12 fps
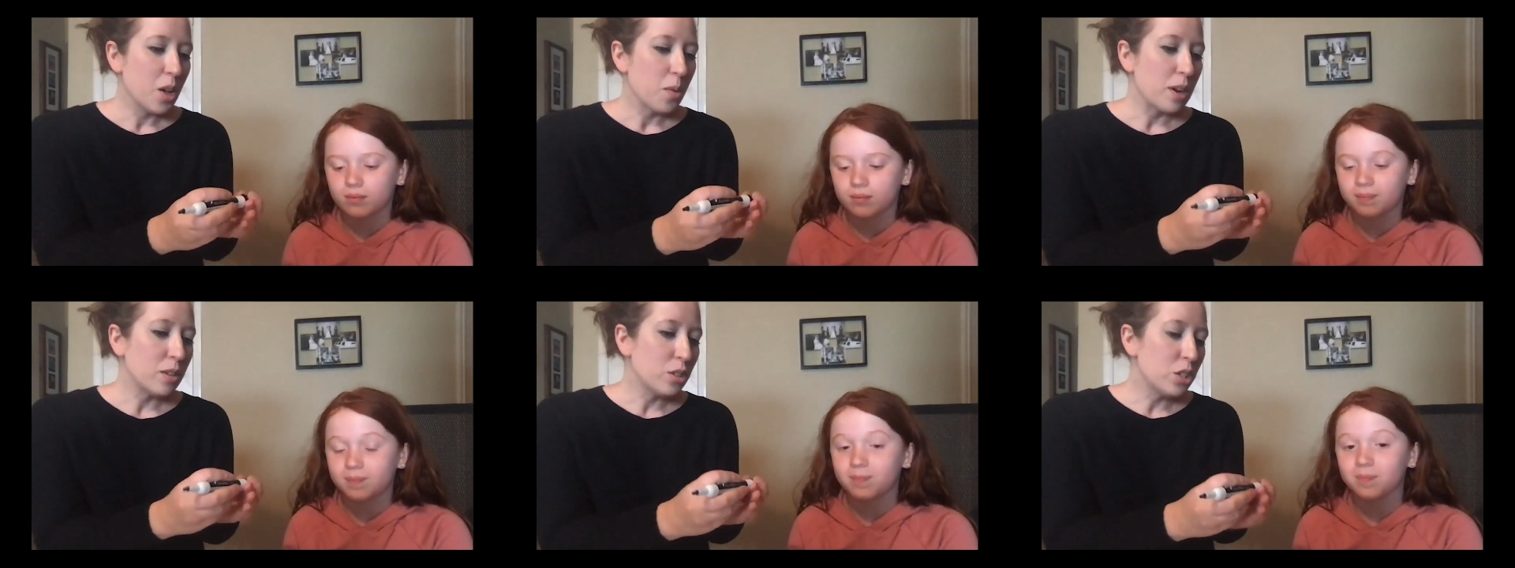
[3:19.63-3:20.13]

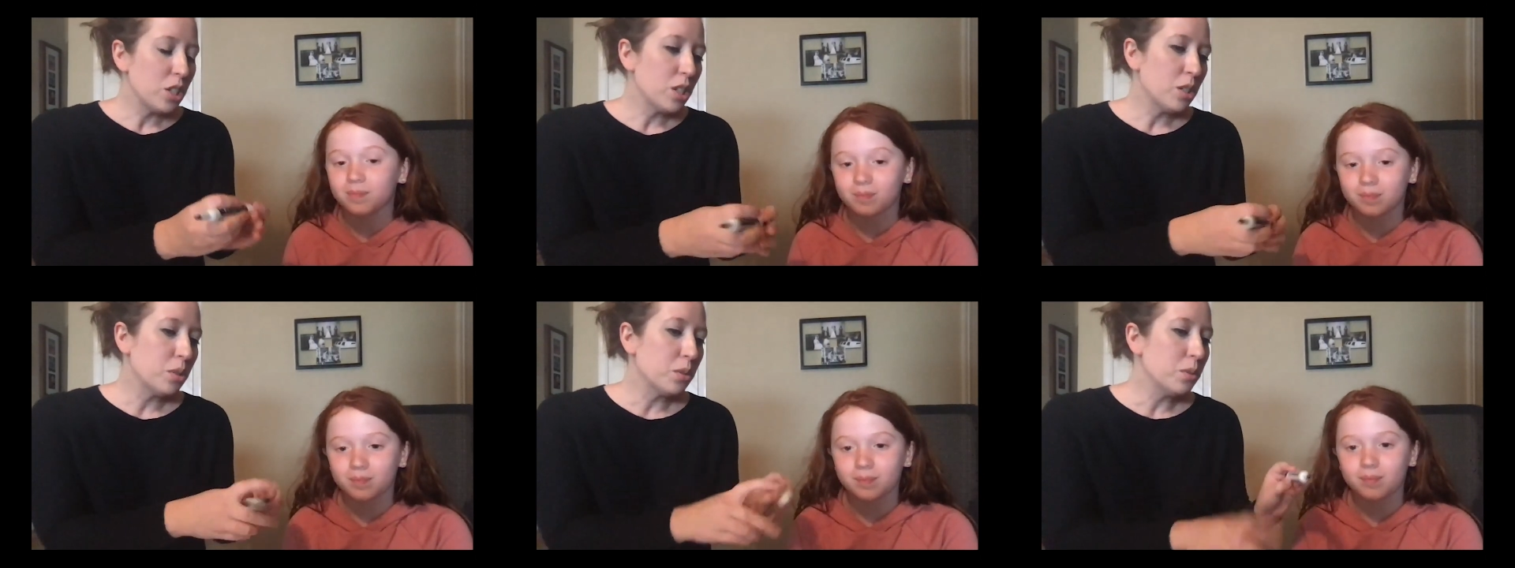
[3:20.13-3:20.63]
Speaker 1: Why don't
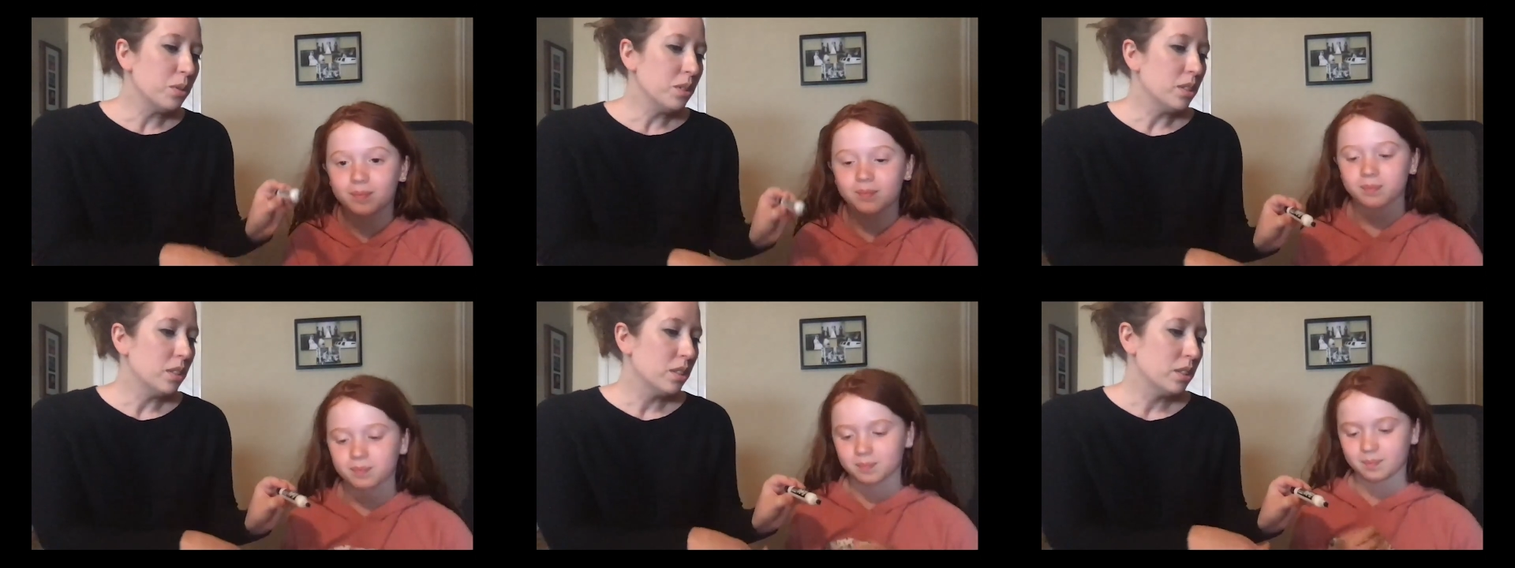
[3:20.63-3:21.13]
you
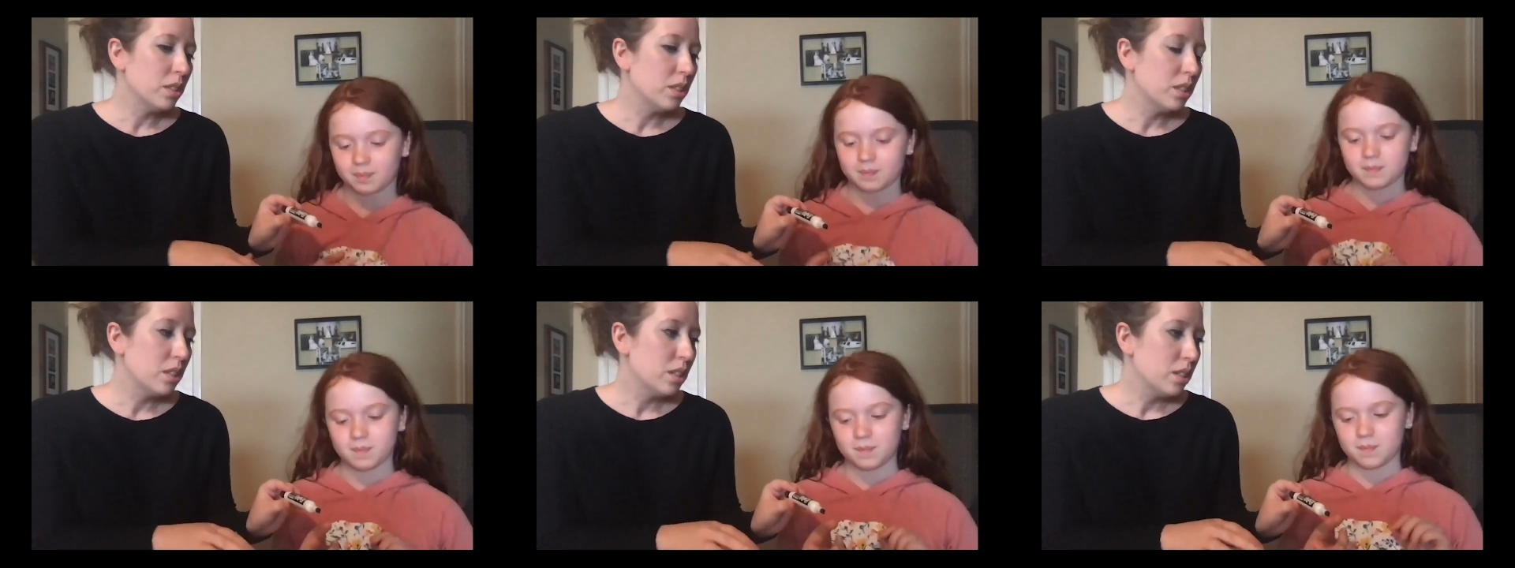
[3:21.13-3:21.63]

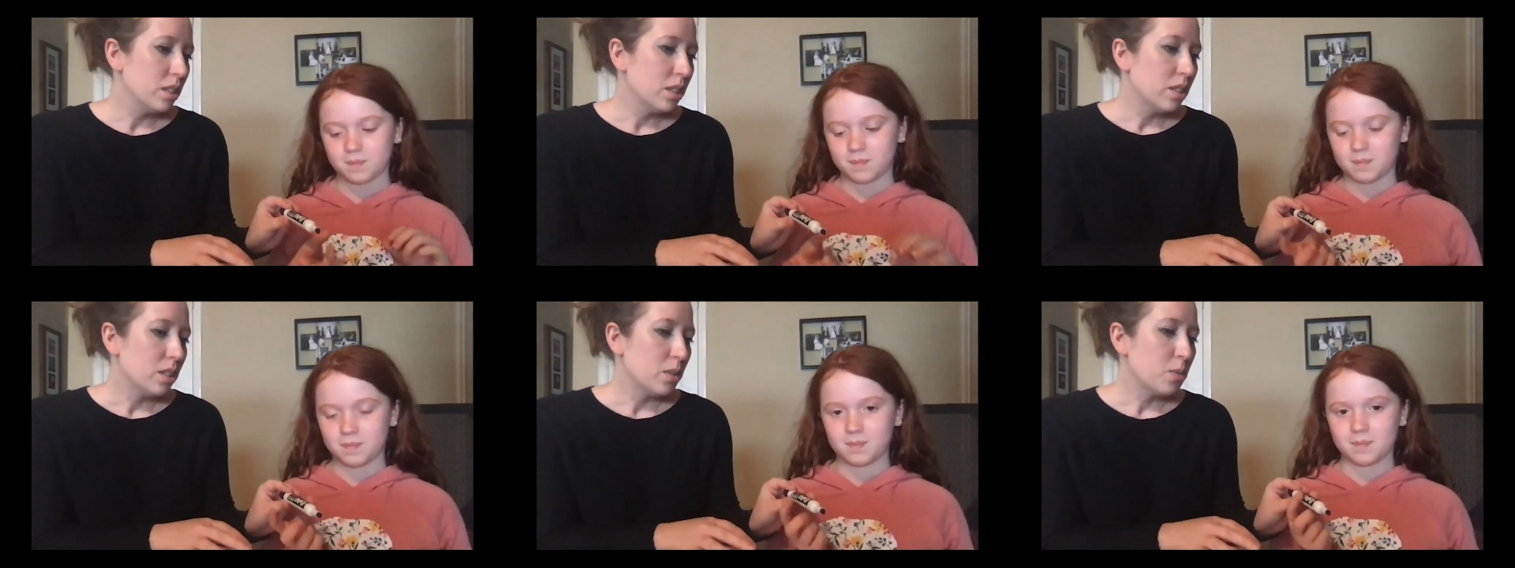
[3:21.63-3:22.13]

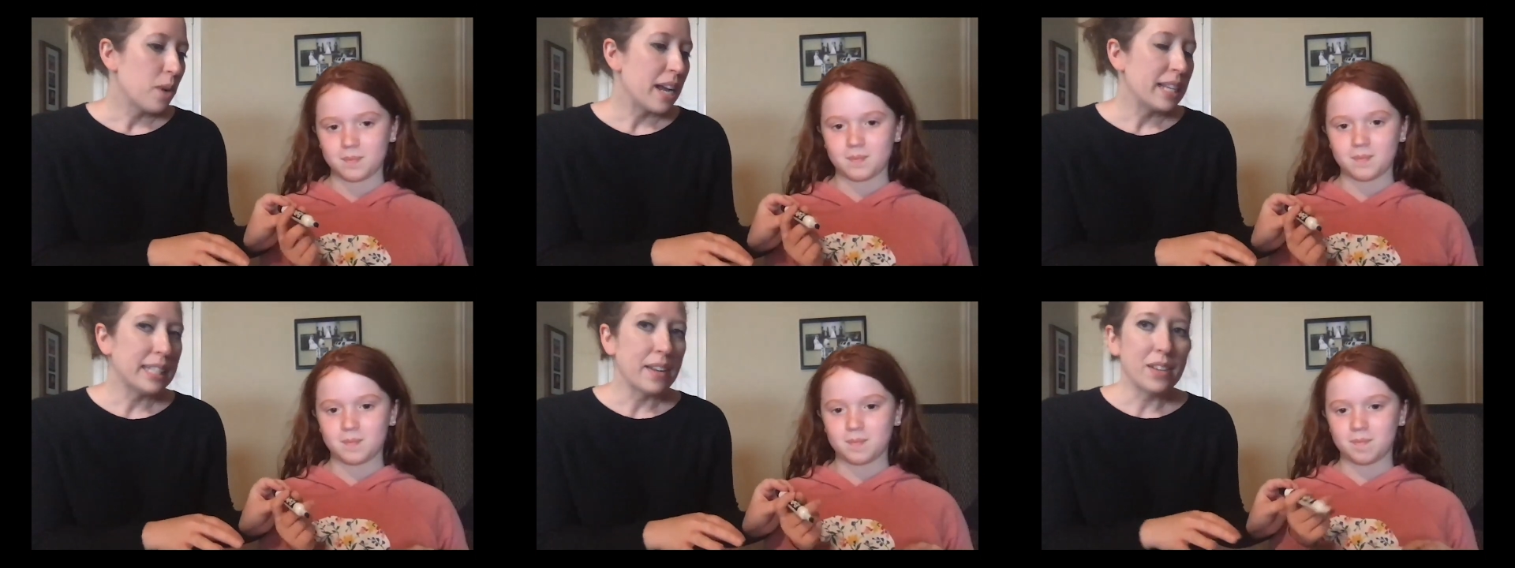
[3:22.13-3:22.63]

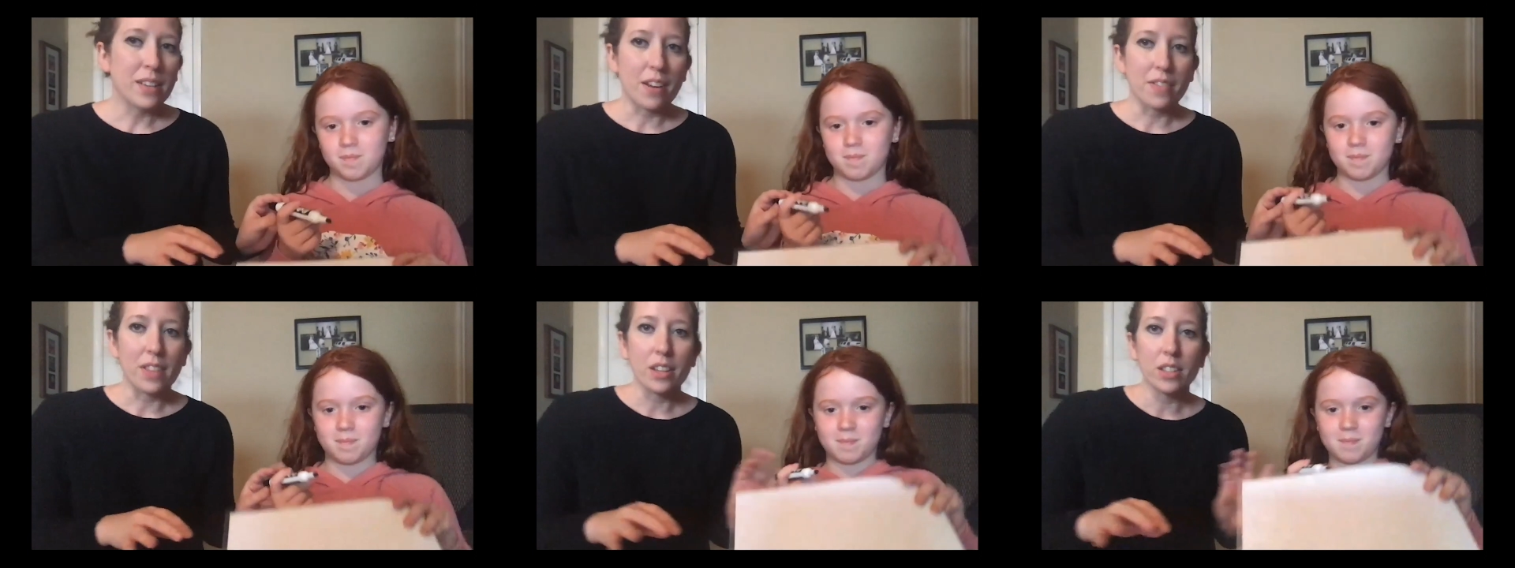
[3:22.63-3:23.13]
write
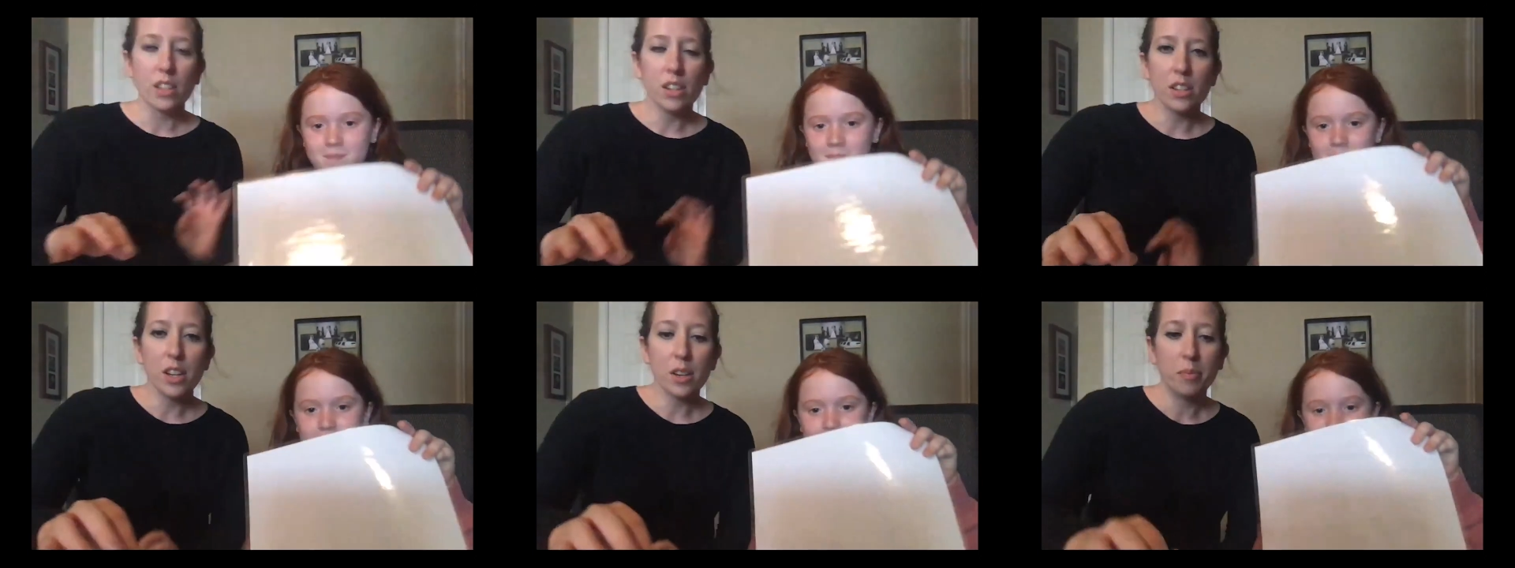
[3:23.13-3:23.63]
75,000
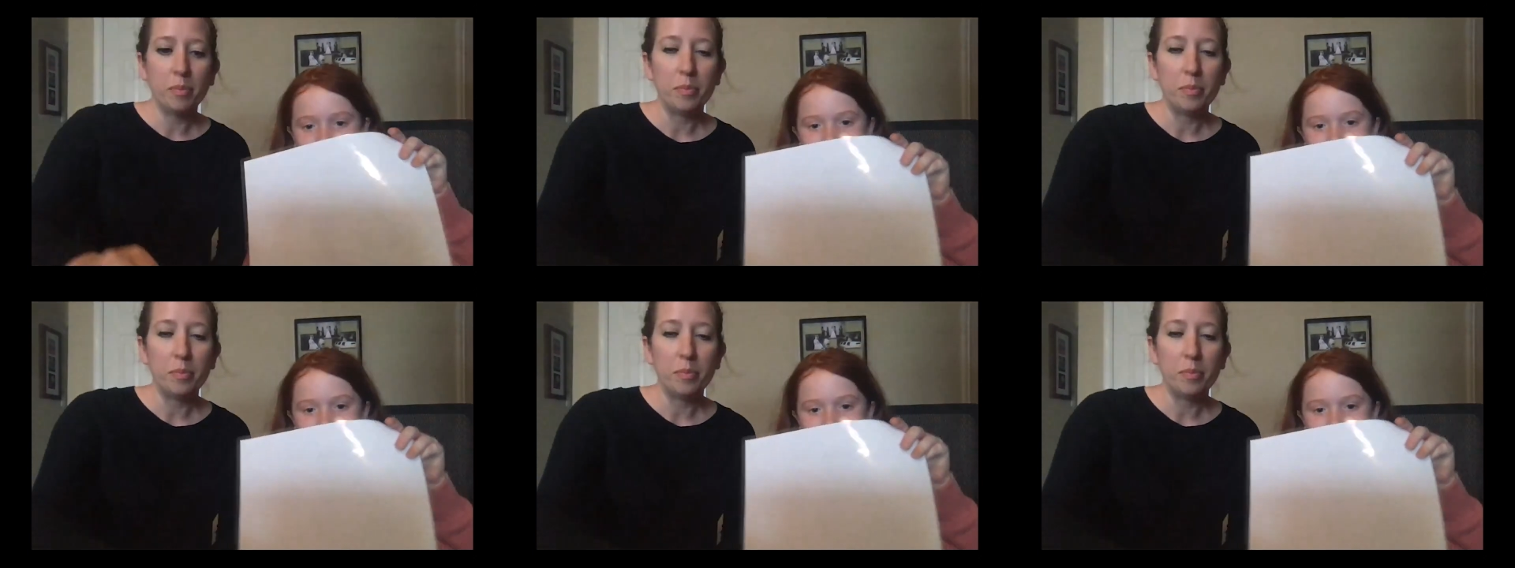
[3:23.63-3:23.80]
on there.